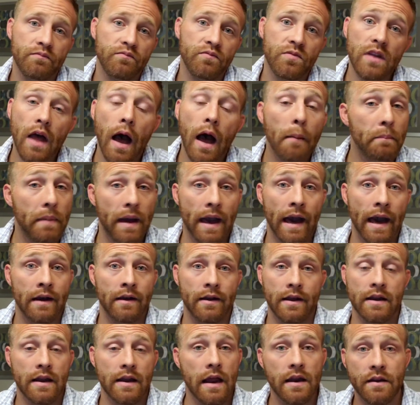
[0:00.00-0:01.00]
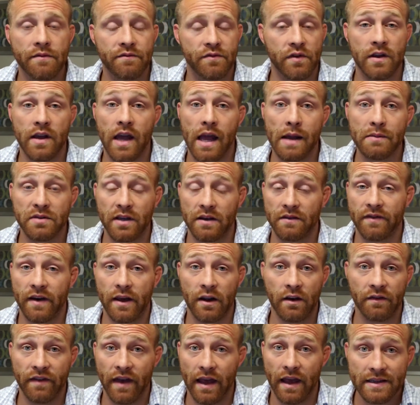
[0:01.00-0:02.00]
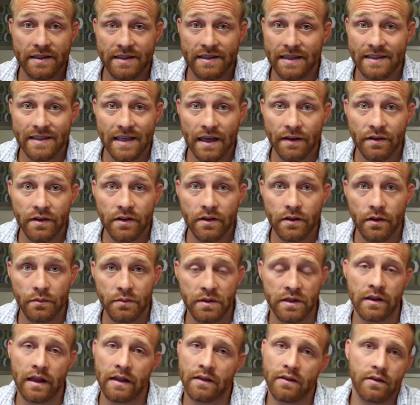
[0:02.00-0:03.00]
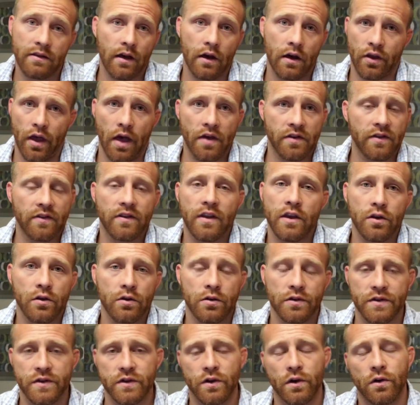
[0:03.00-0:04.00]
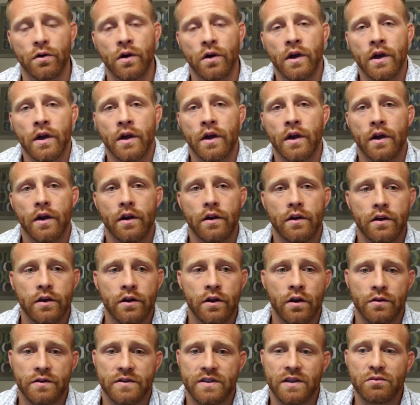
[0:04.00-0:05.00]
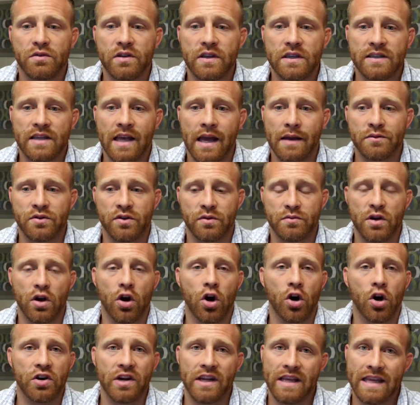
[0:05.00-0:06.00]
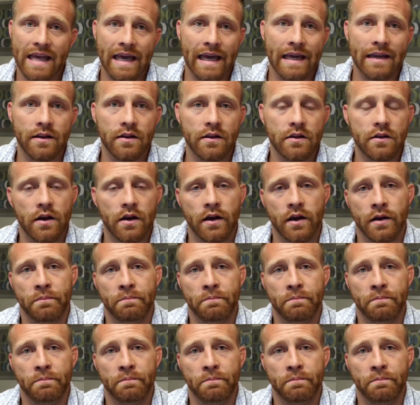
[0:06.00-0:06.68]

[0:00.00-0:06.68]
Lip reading: Not bad. And for games like Final Fantasy VII, that's a steal. So, some of these games are going to be hard to get.